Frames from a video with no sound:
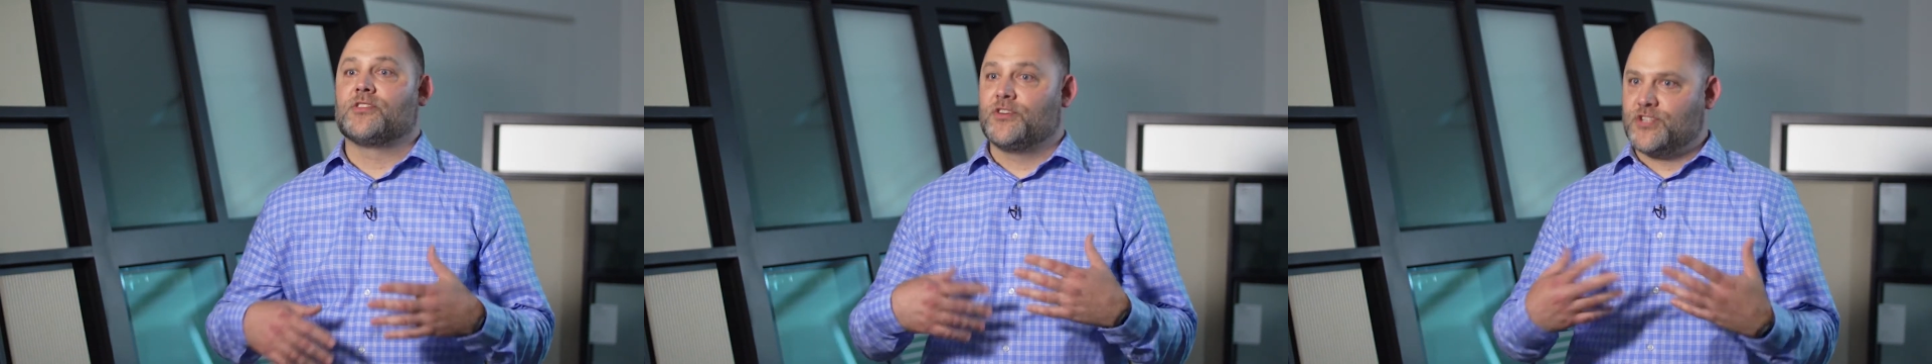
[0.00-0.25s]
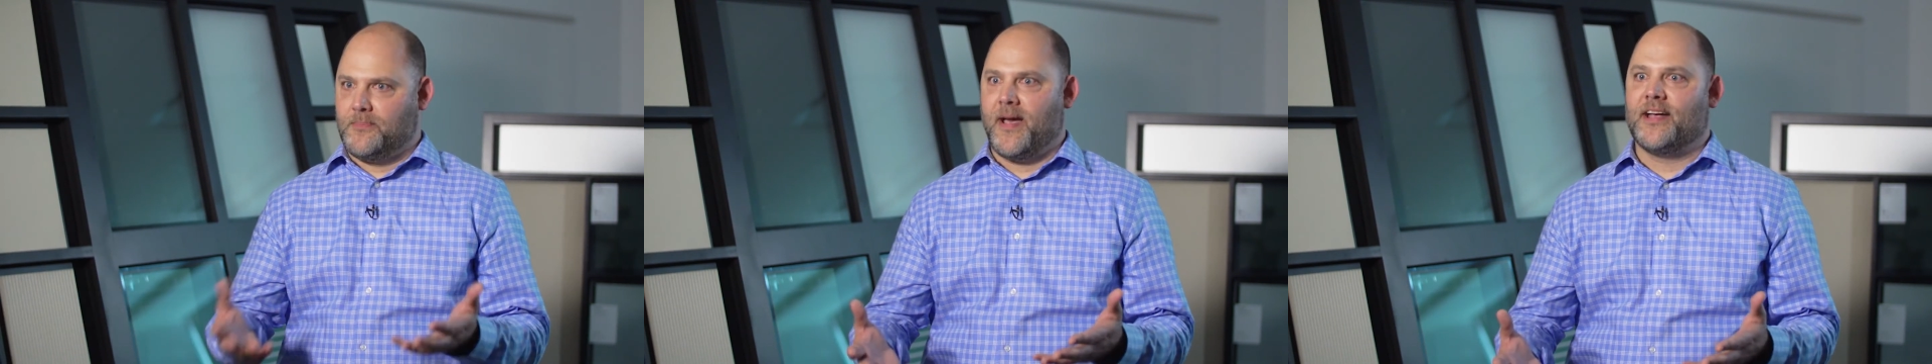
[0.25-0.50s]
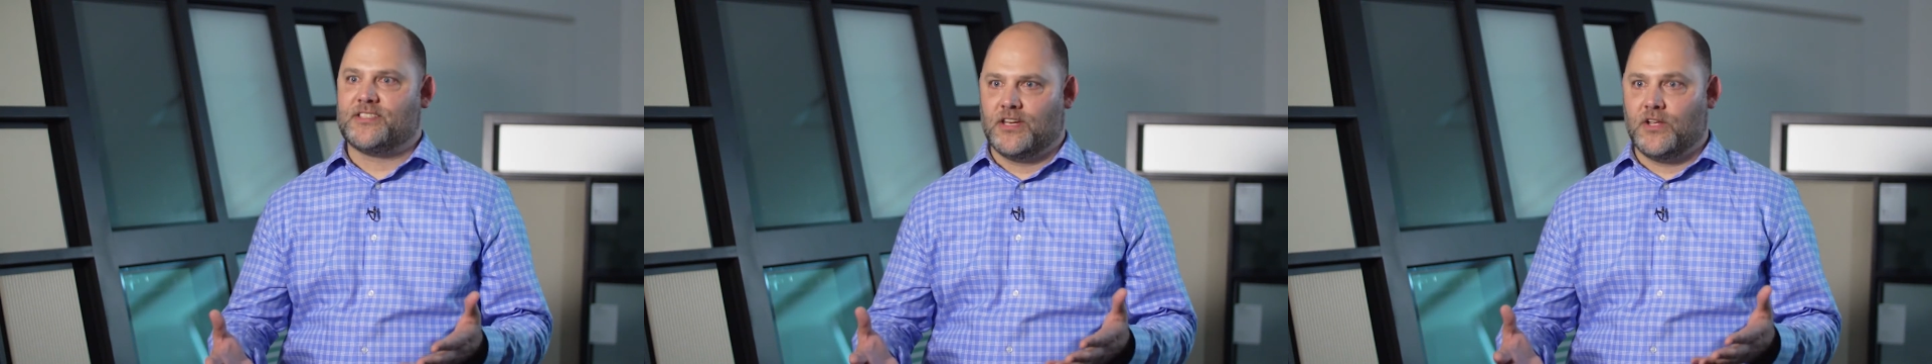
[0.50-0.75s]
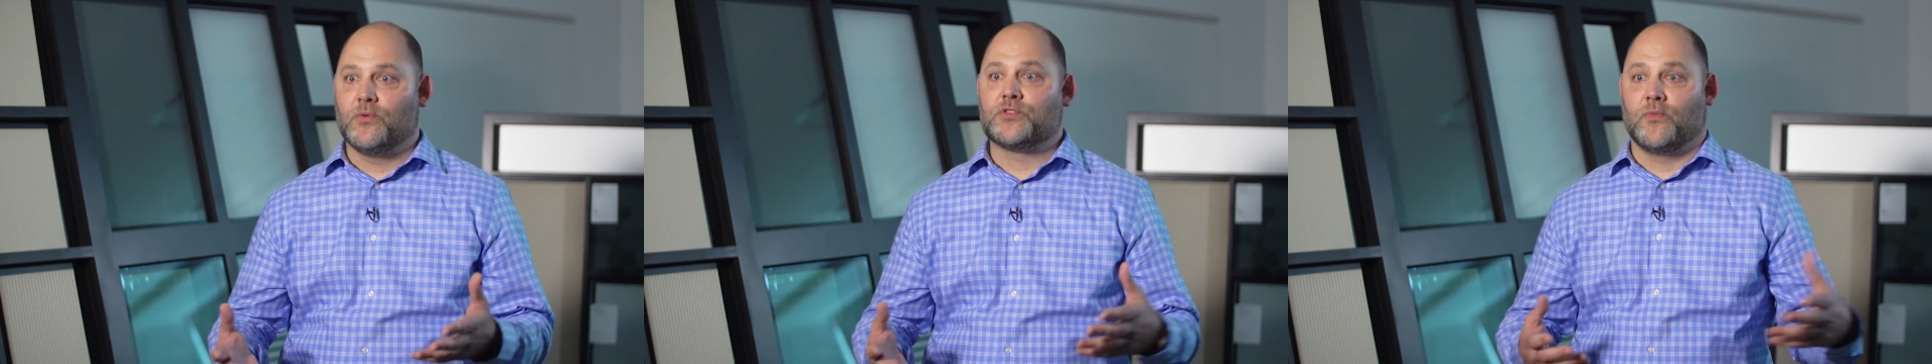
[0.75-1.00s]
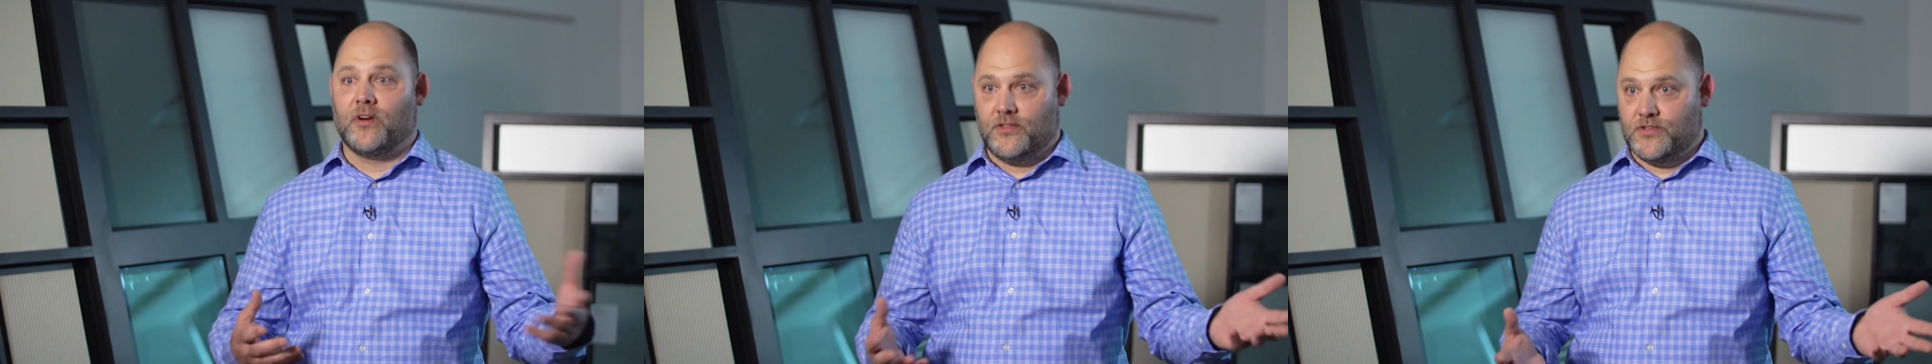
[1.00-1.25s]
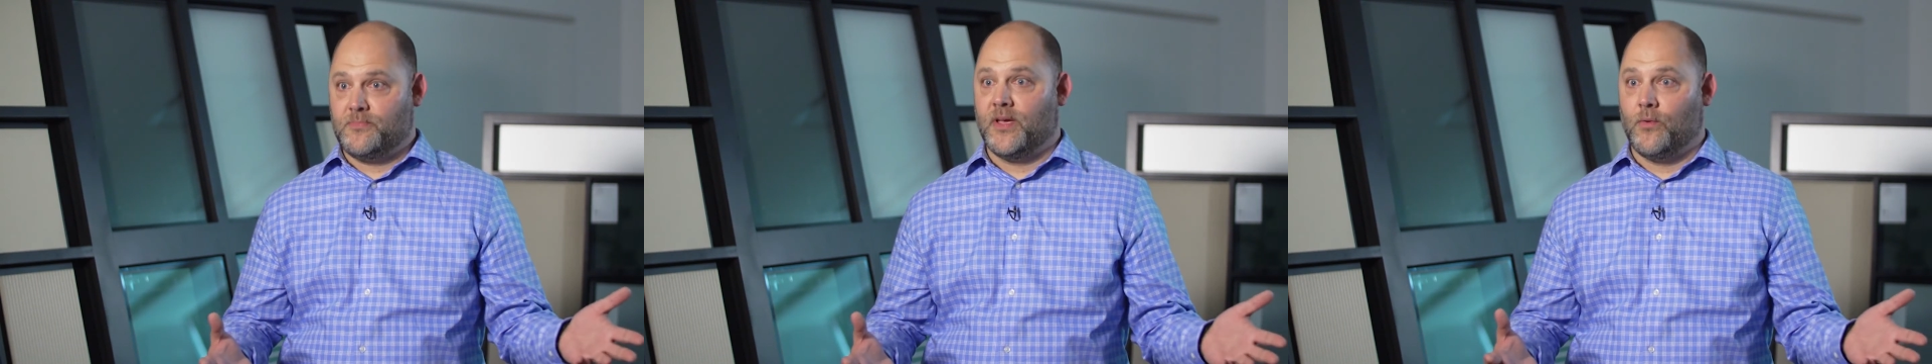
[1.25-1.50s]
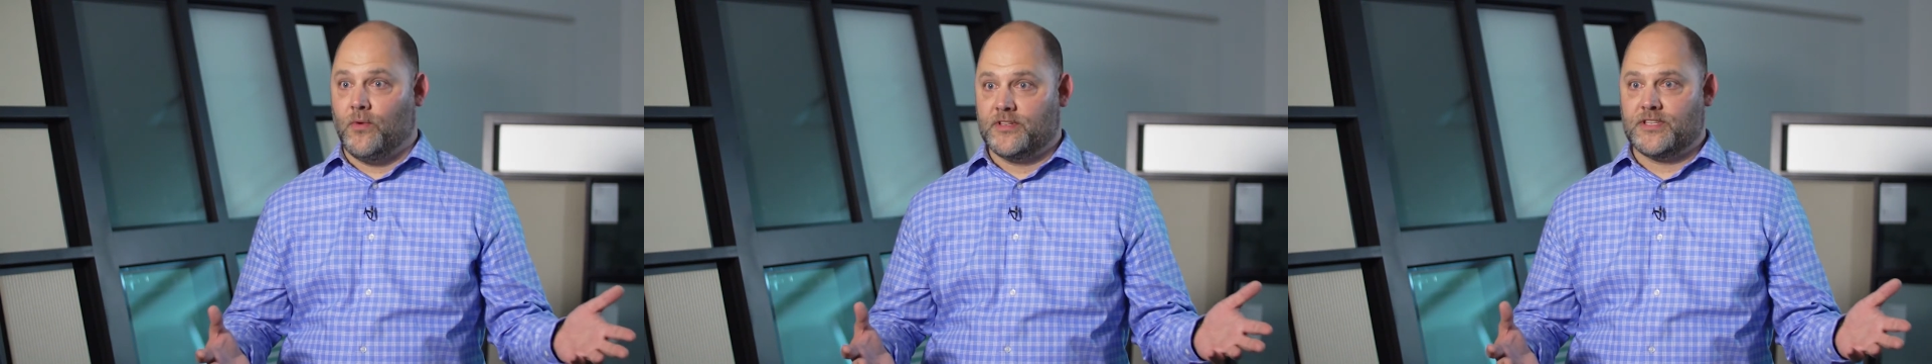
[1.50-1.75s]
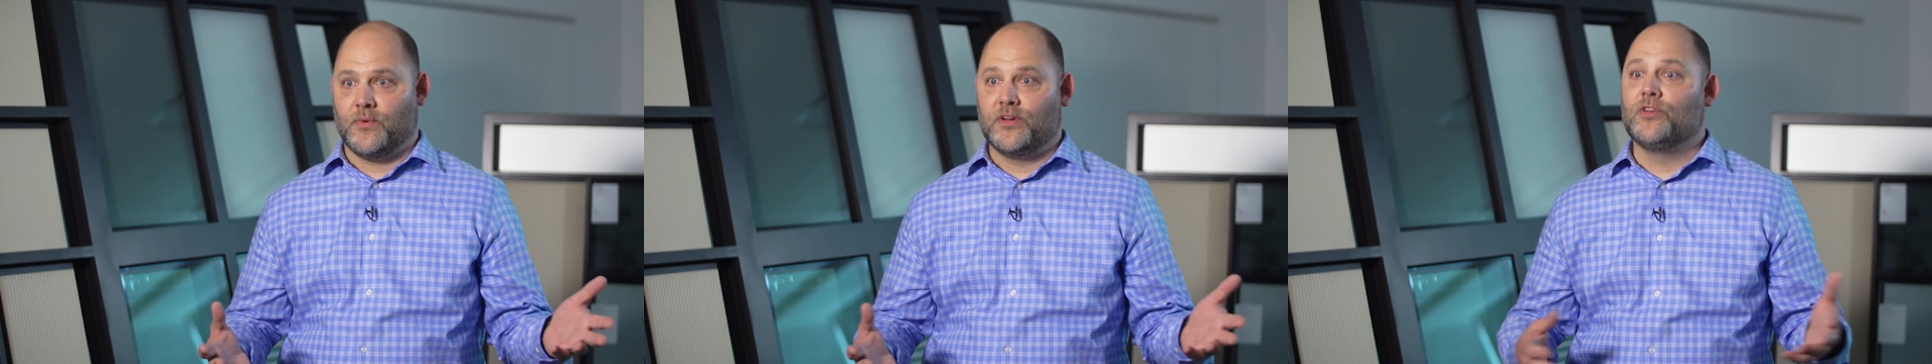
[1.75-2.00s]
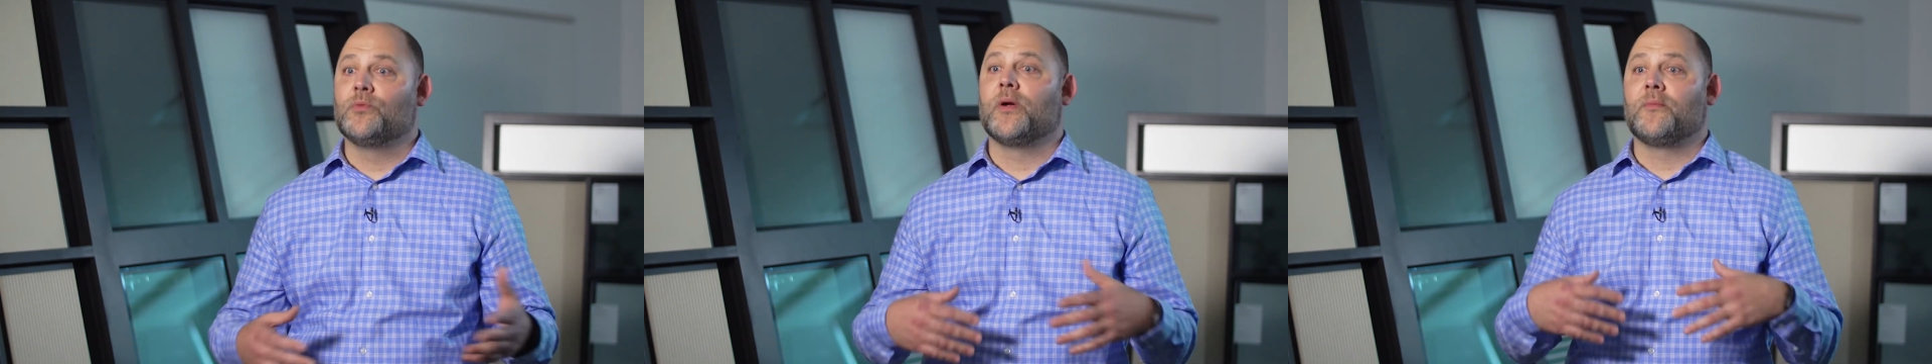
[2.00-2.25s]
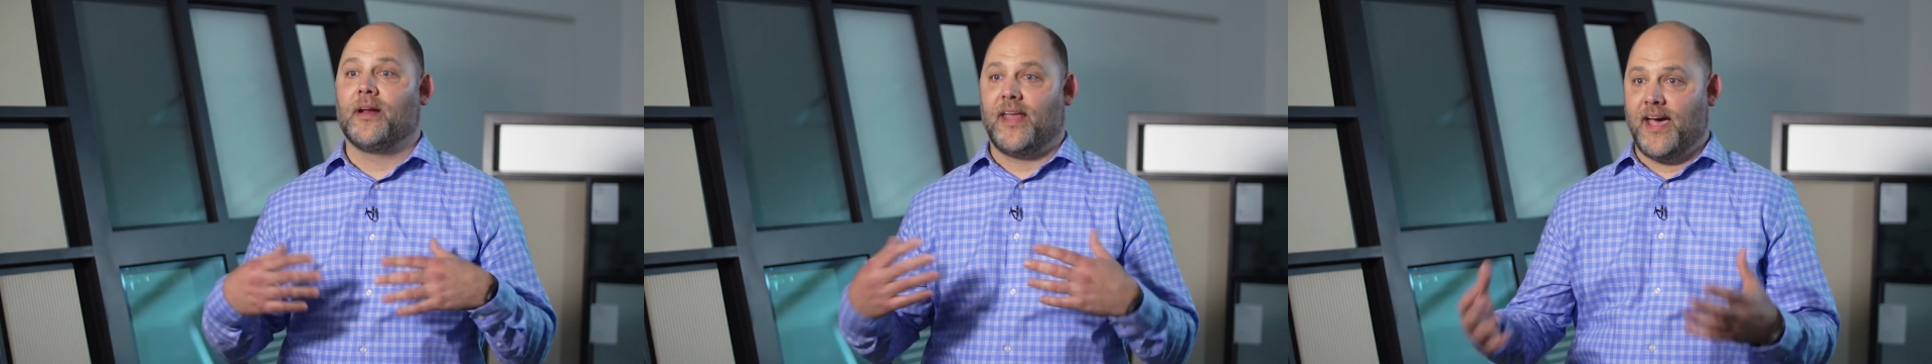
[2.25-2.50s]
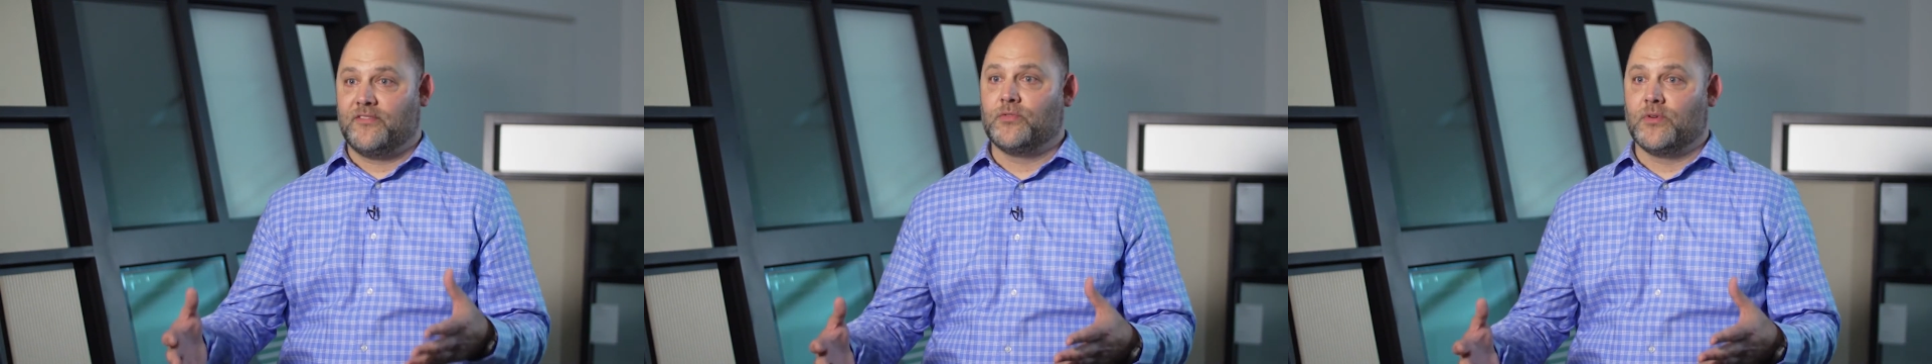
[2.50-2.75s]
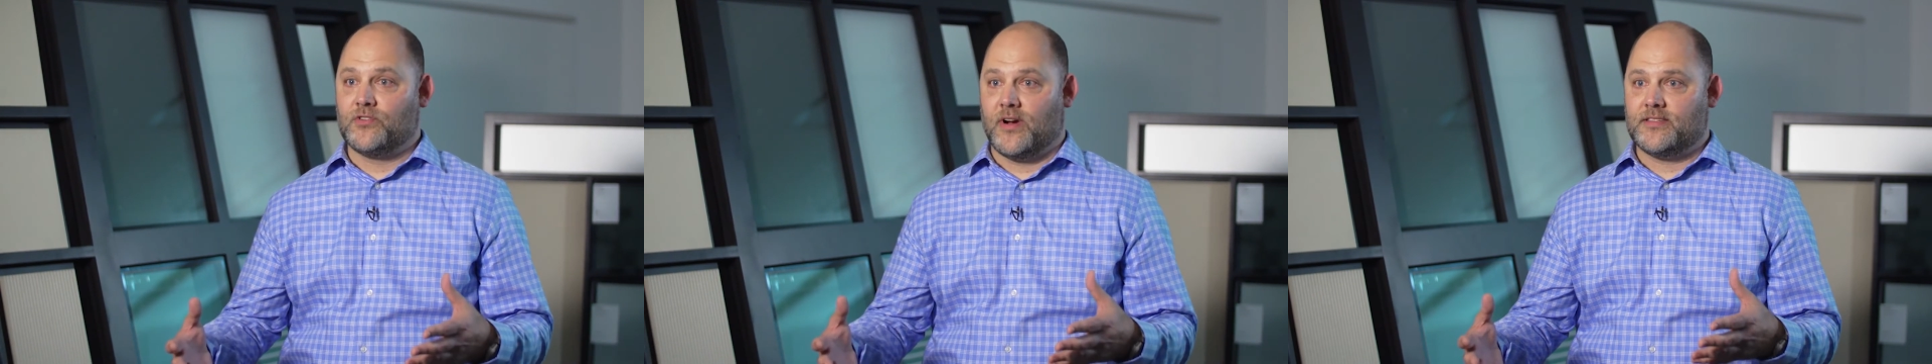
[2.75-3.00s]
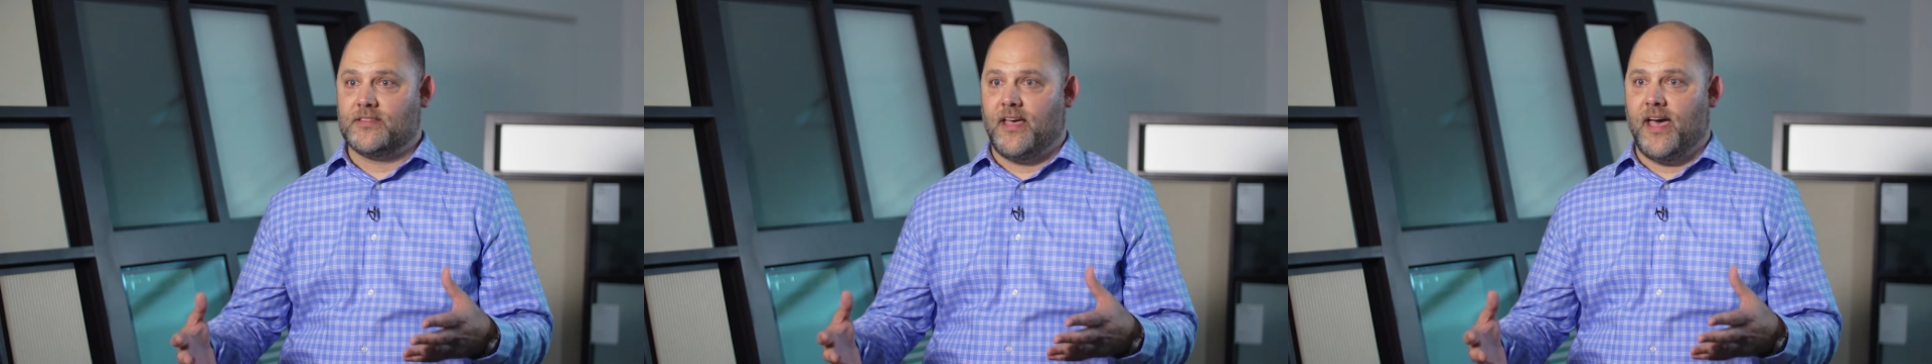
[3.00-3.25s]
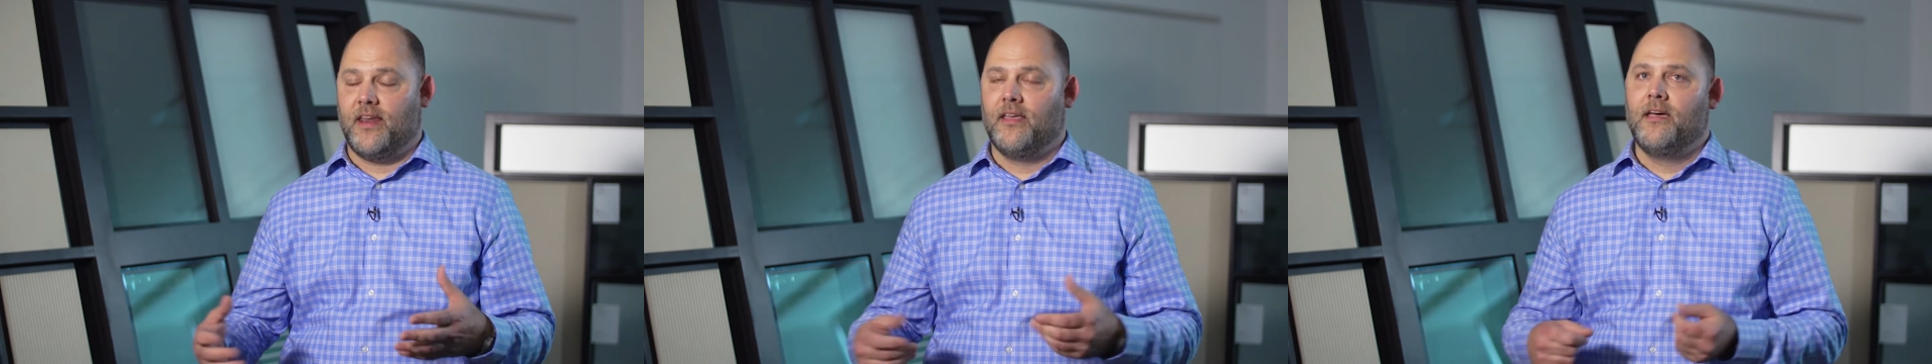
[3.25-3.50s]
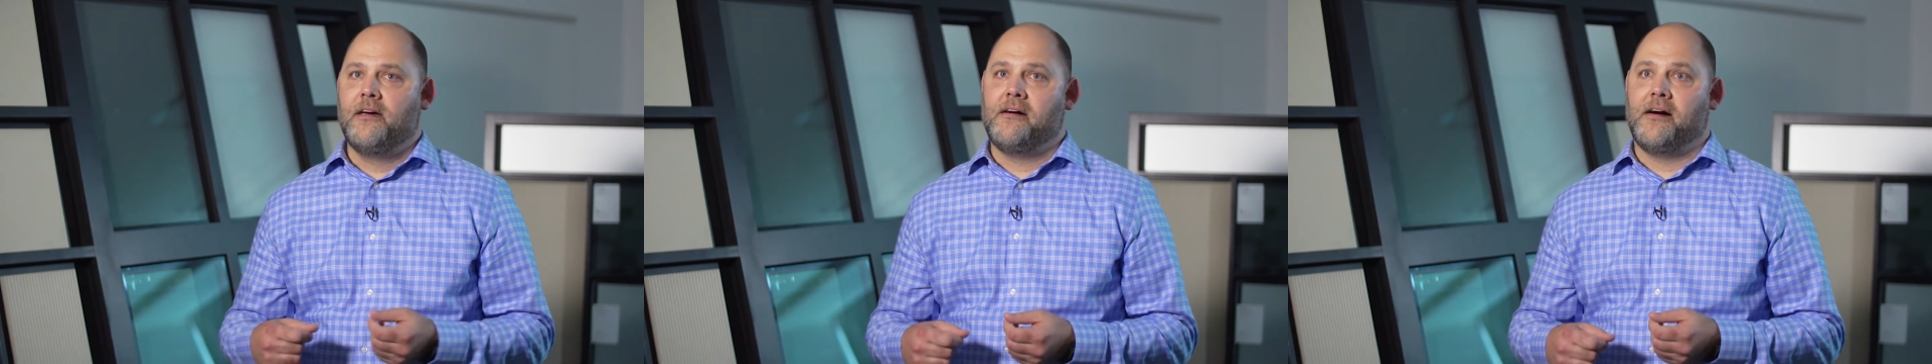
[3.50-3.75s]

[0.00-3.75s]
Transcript: Surge capacity was one of those big ones that we knew we were going to have to address that.